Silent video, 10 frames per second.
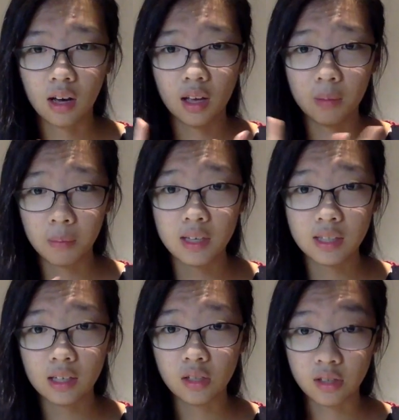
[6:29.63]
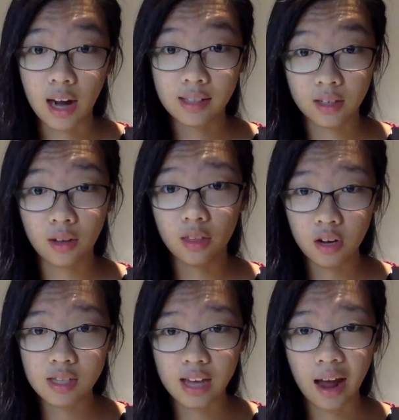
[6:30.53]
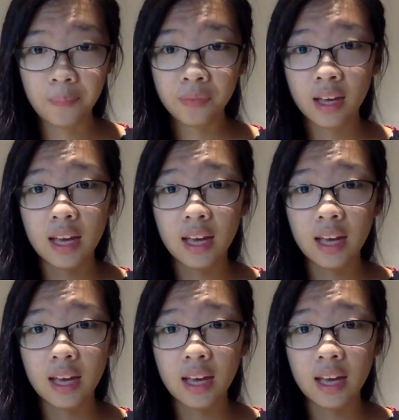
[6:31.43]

he missed the strike too, and third time